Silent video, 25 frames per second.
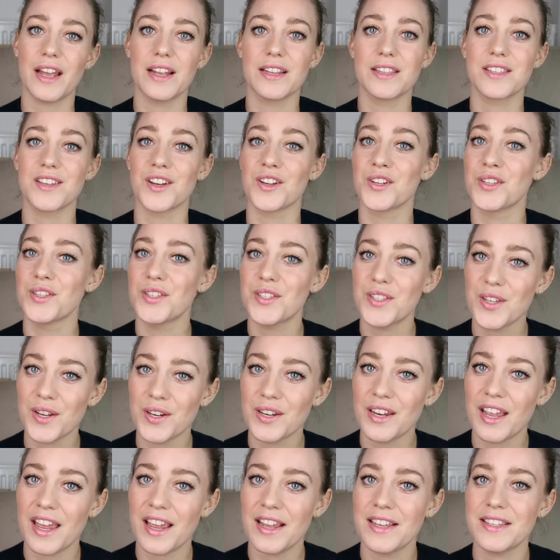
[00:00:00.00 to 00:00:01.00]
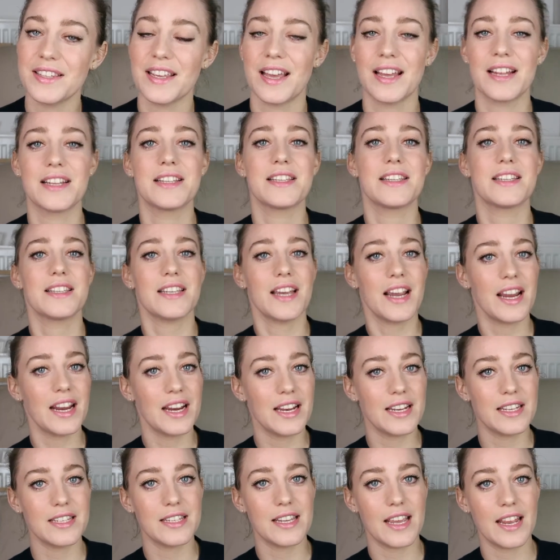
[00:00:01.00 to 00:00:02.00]
It's on Sundays at
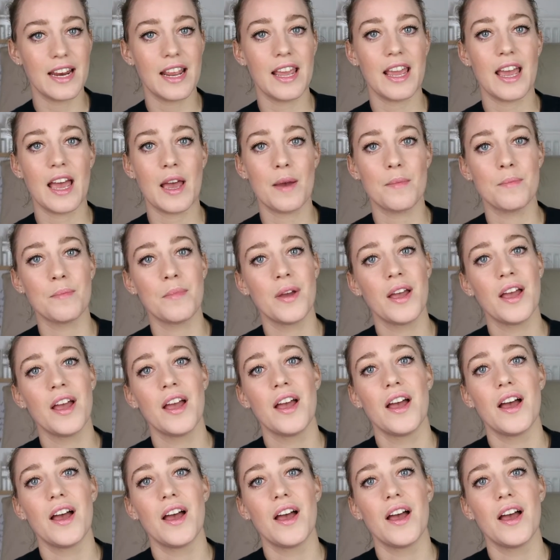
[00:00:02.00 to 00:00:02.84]
10 a.m.